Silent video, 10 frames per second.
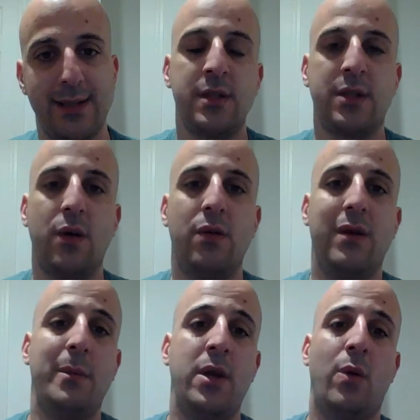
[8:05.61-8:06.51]
So
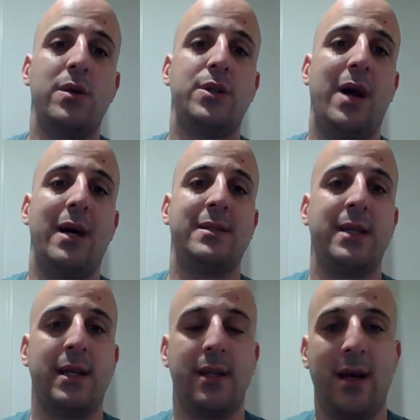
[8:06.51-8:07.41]
let me know what you guys
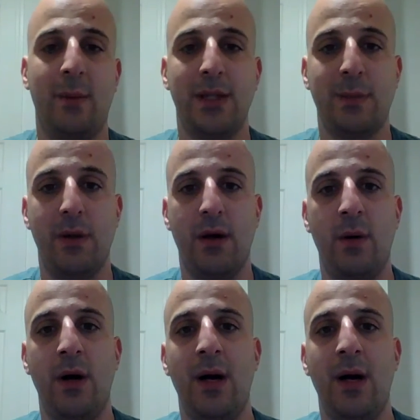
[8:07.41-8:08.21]
think in the comments below.